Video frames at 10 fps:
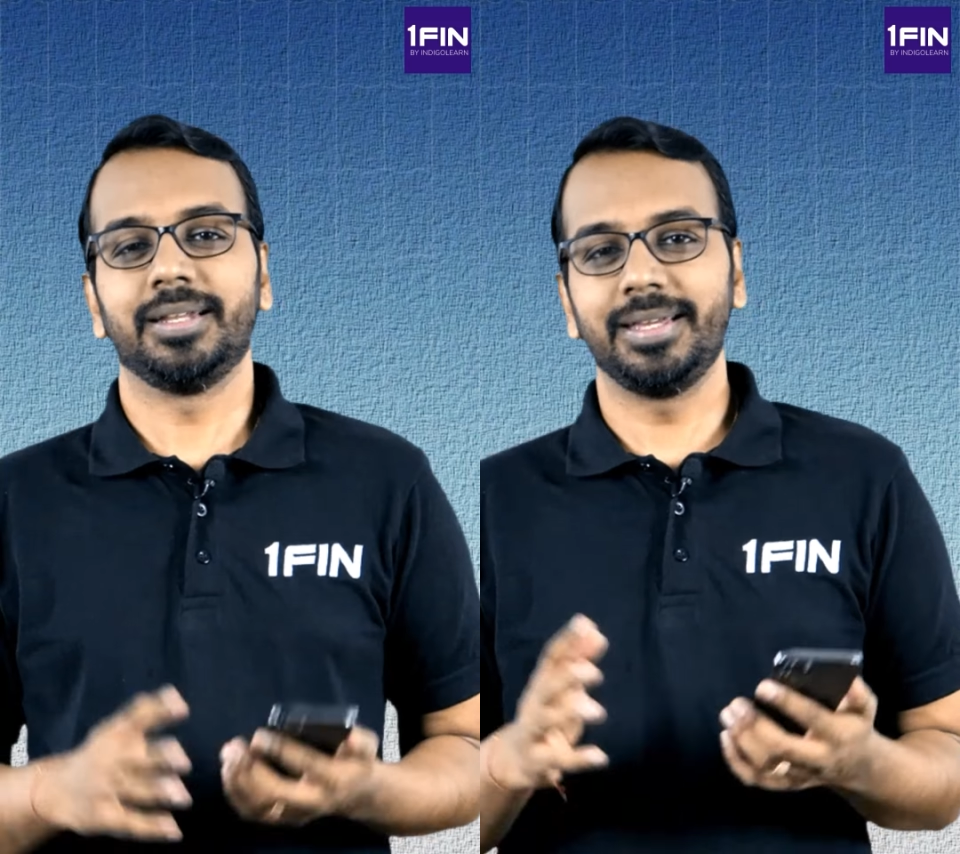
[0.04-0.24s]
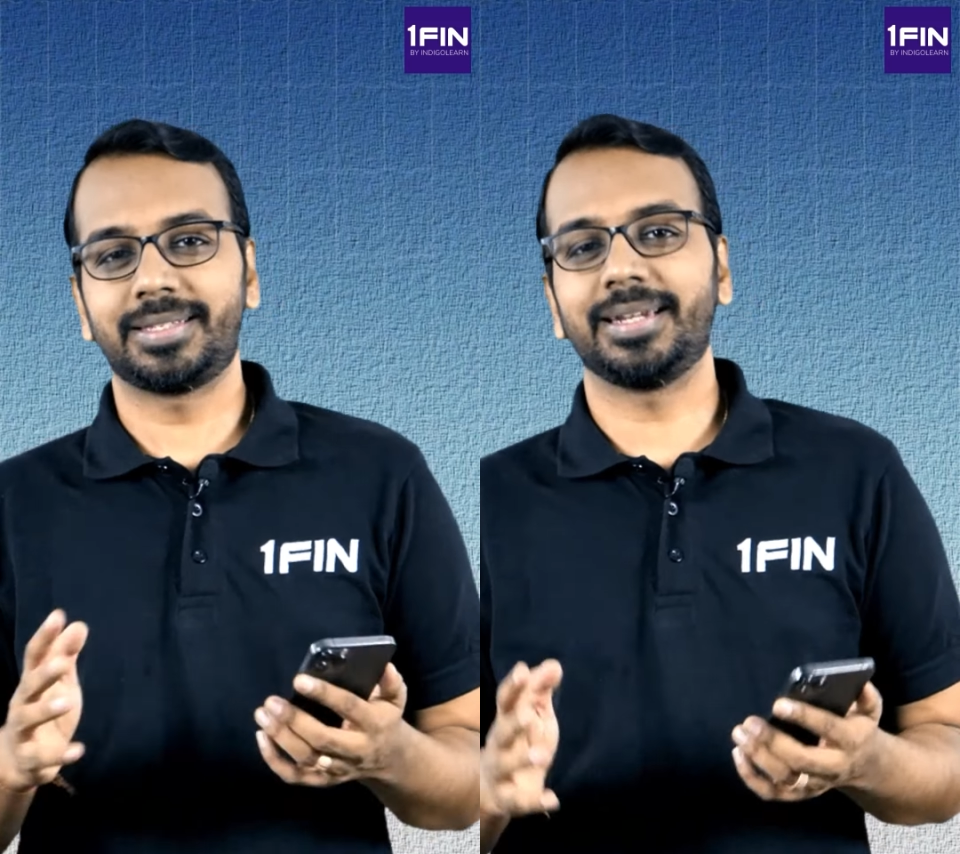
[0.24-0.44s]

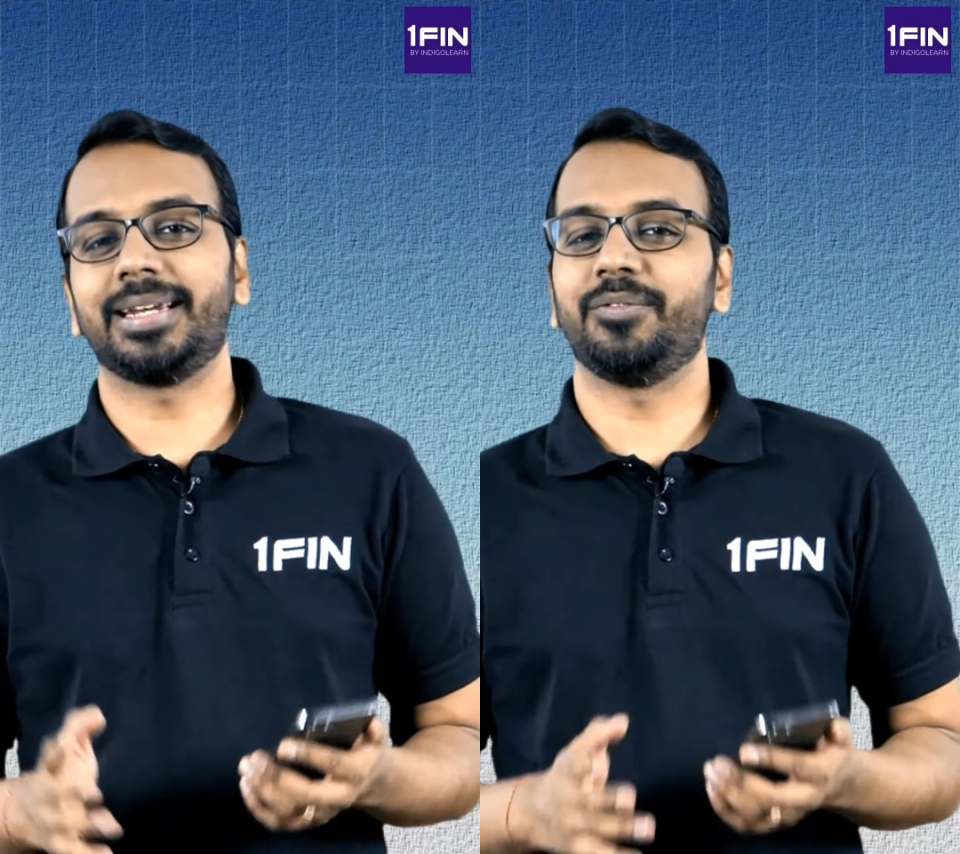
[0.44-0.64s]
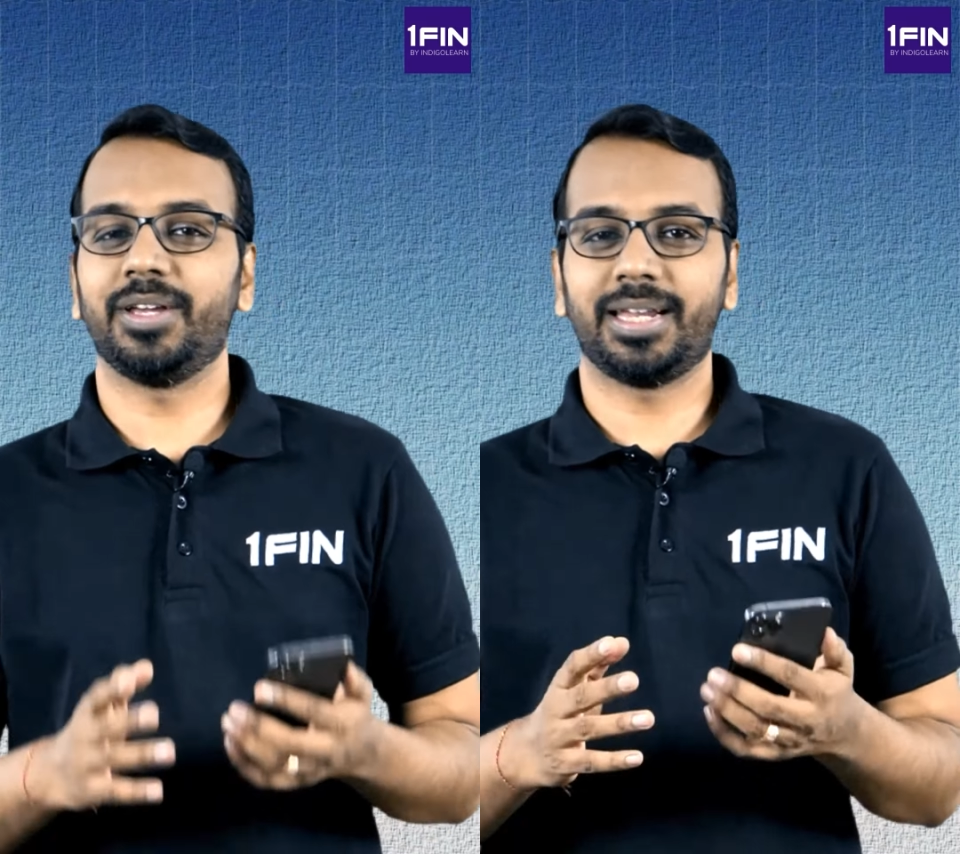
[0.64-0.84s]

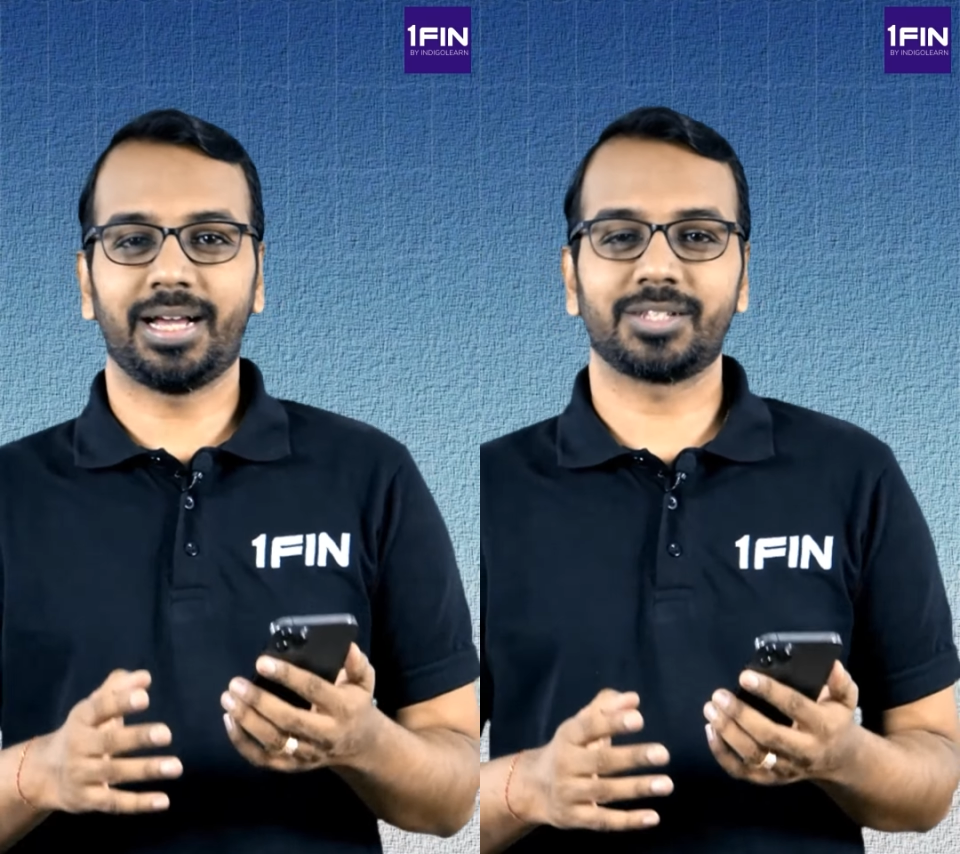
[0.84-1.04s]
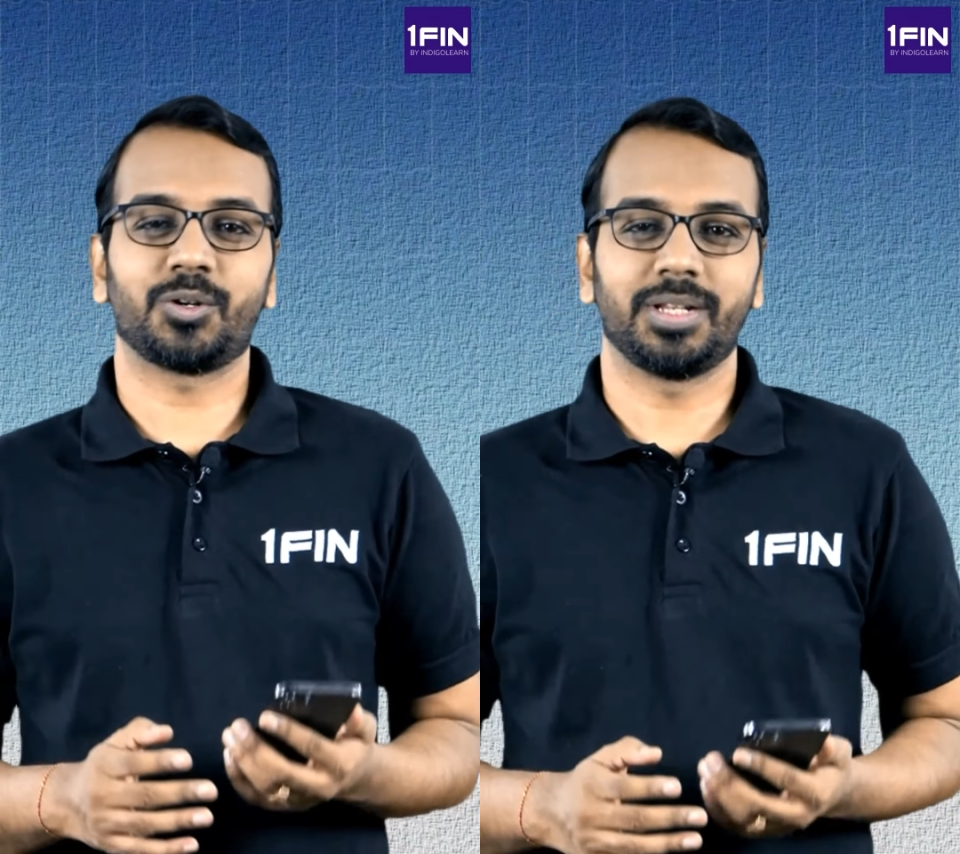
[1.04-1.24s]
Recently, we had
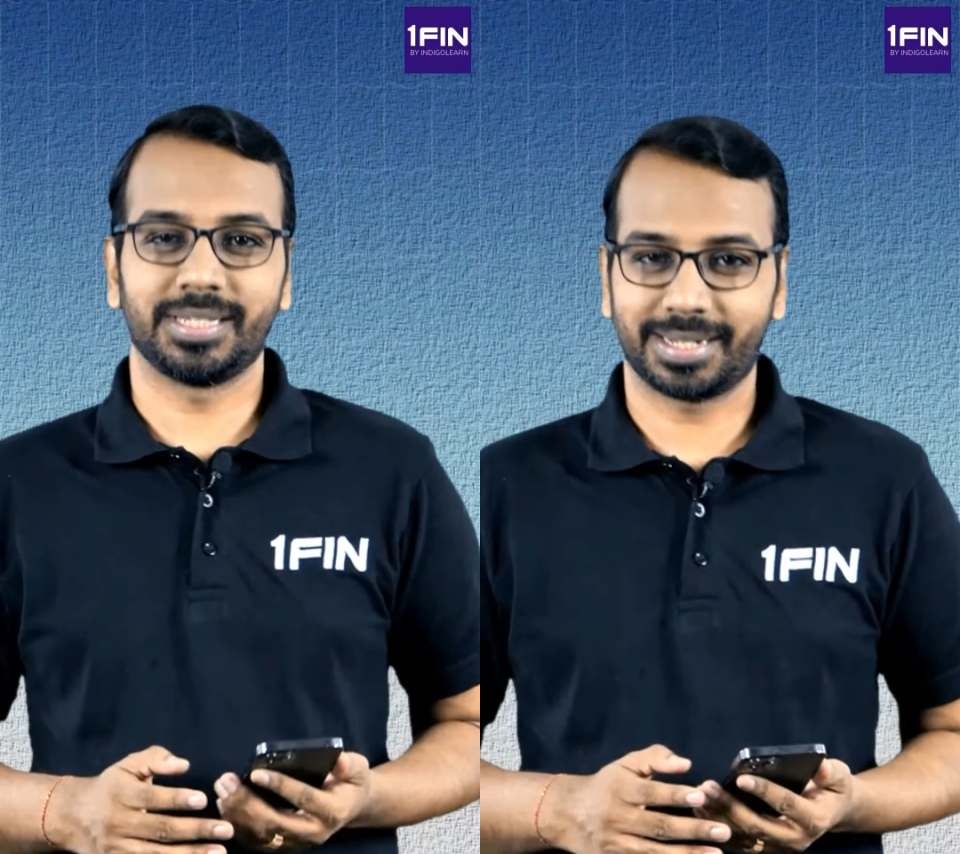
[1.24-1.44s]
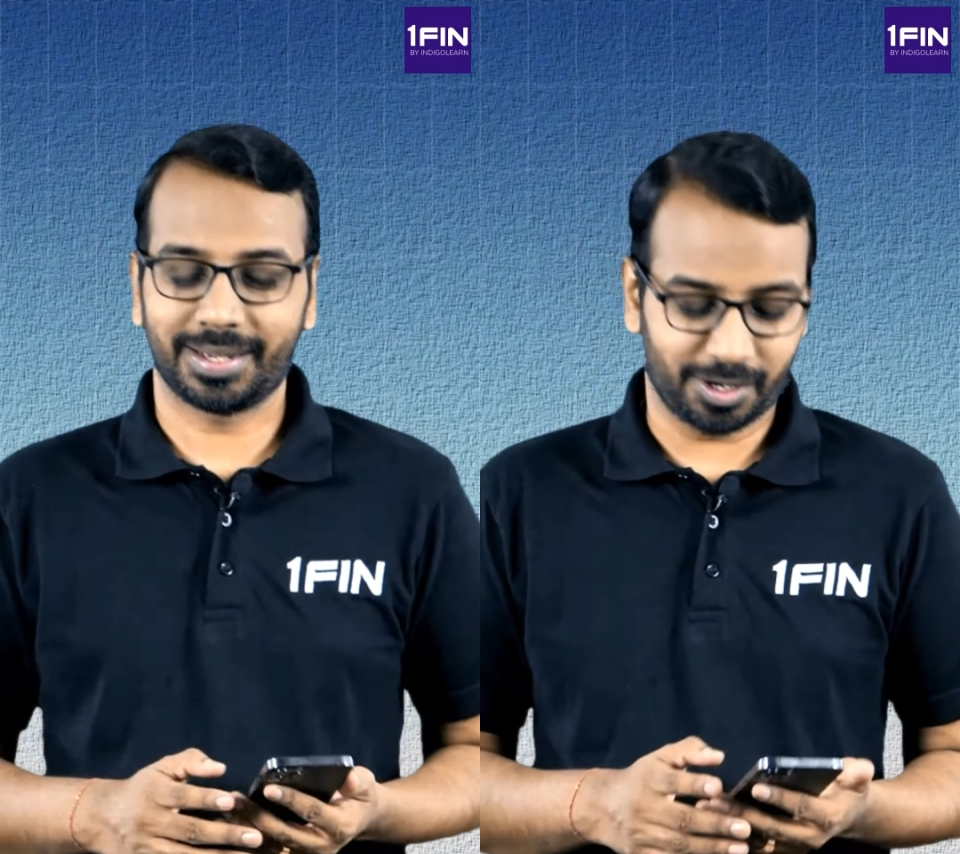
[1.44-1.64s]
asked on
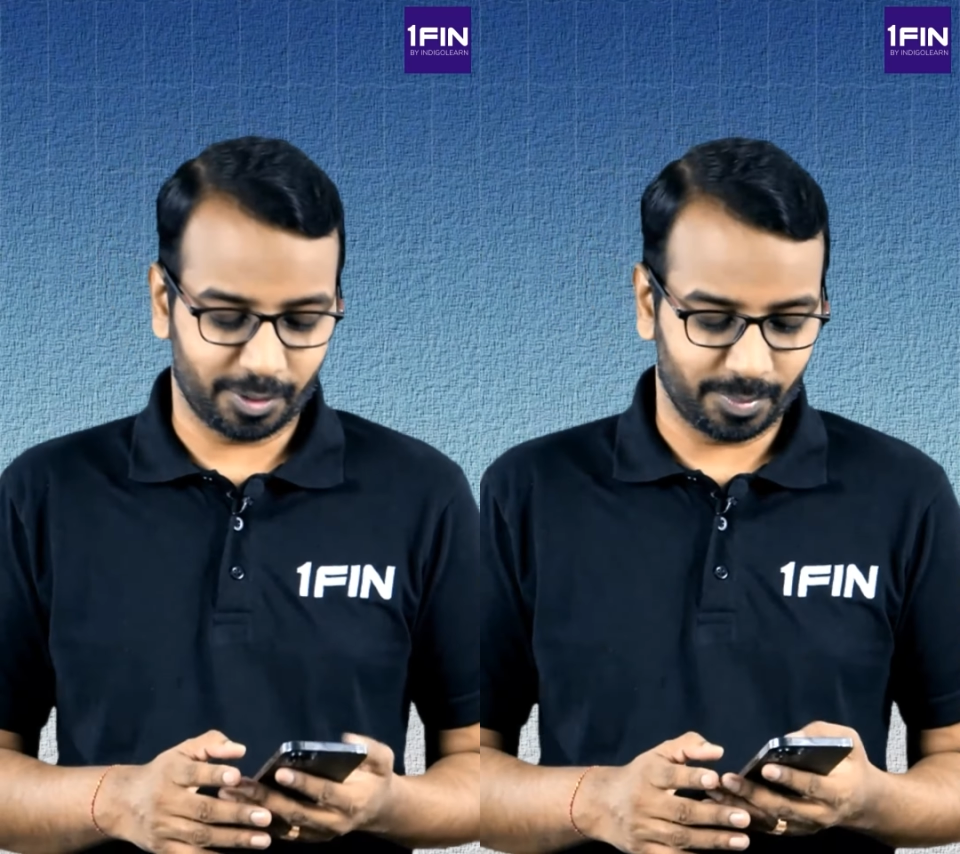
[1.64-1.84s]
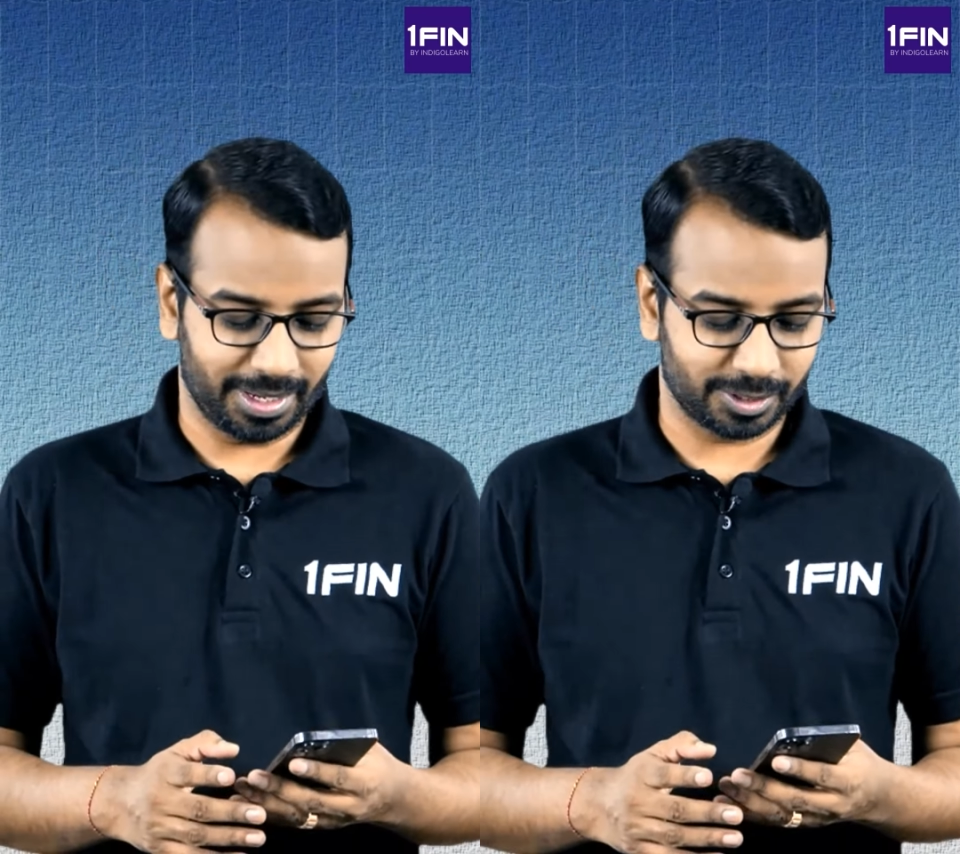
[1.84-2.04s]
Instagram